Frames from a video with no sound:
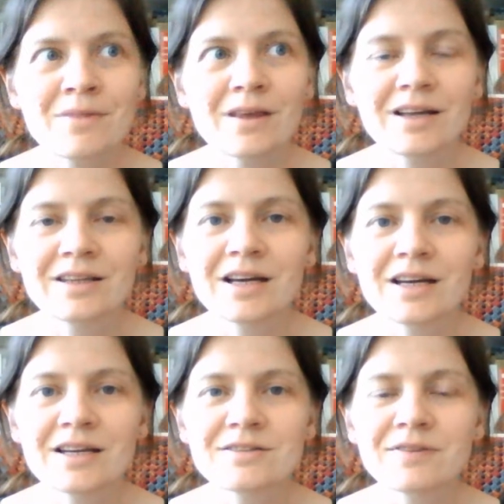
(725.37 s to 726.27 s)
think I
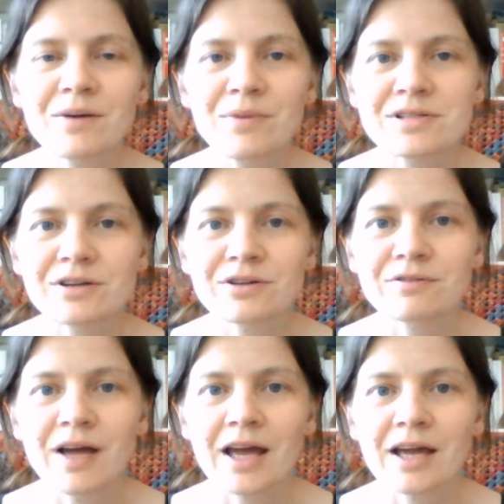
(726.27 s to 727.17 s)
need to find myself
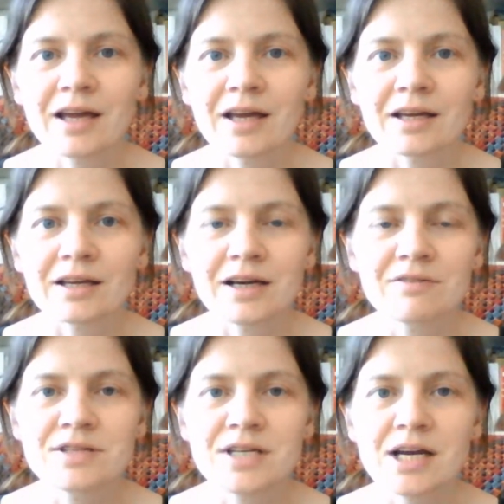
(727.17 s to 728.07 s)
a cuff
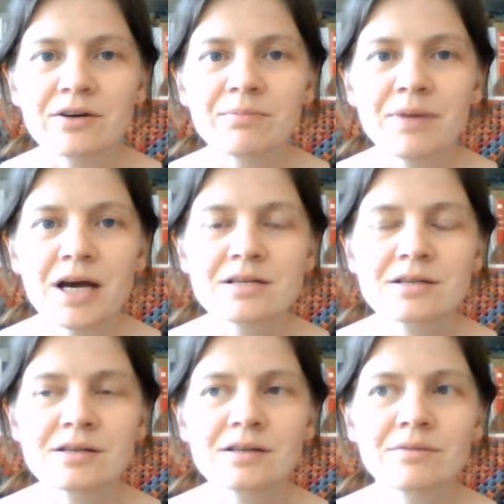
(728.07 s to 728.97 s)
down
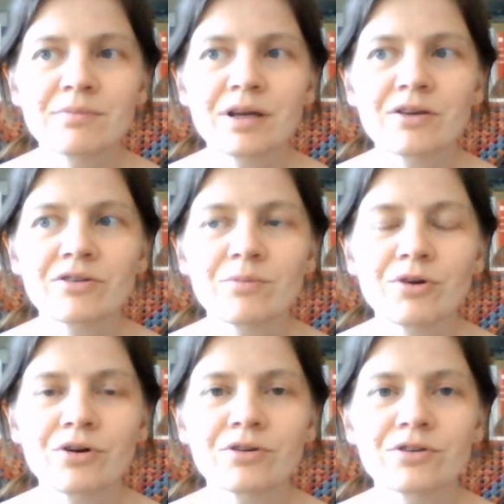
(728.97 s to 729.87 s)
pattern, because I'm
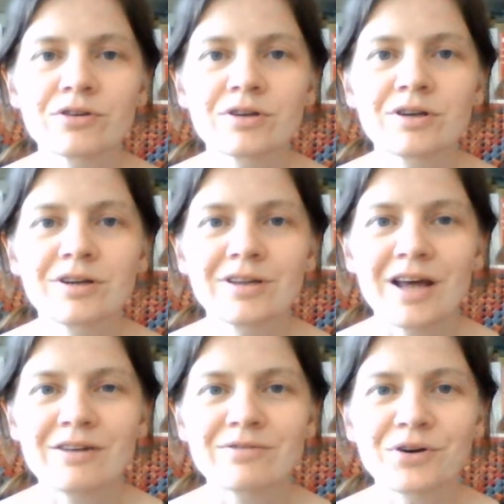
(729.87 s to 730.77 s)
not
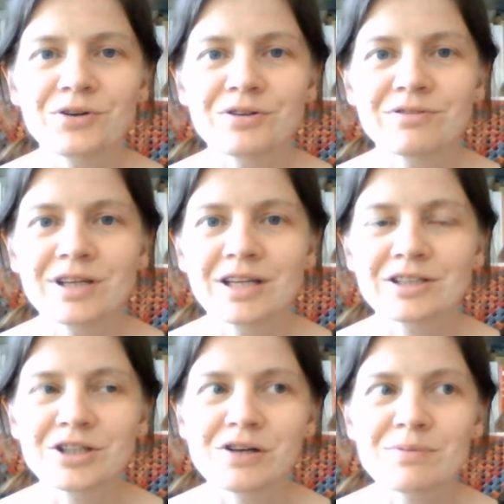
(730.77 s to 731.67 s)
that fond of knitting
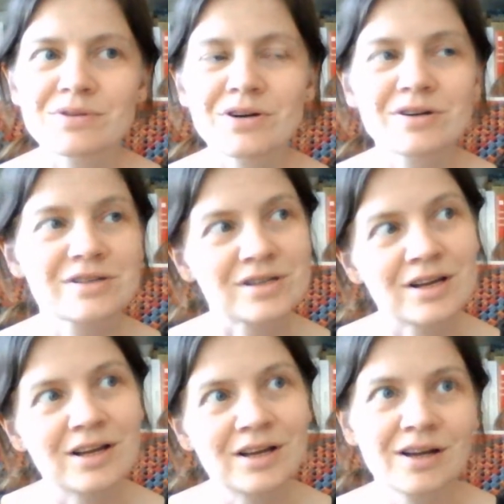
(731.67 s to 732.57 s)
toe-up socks,
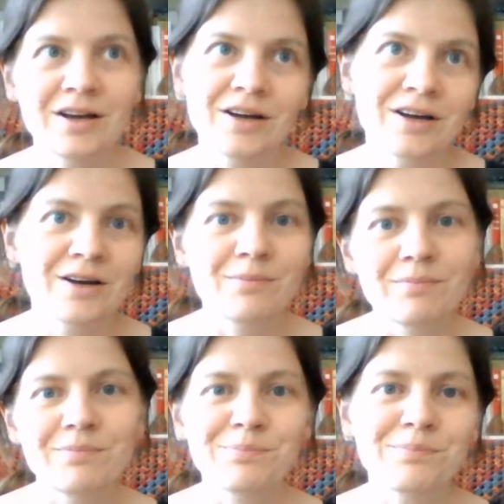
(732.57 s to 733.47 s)

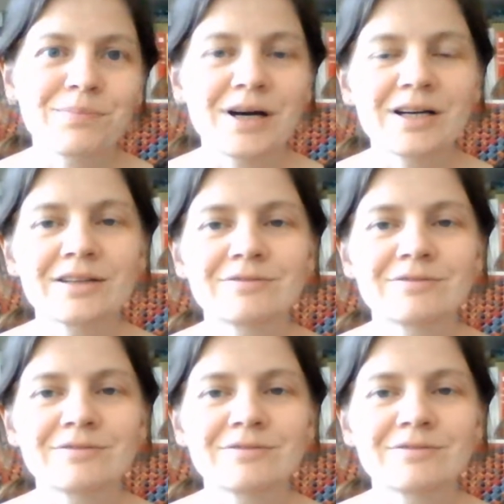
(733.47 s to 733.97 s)
but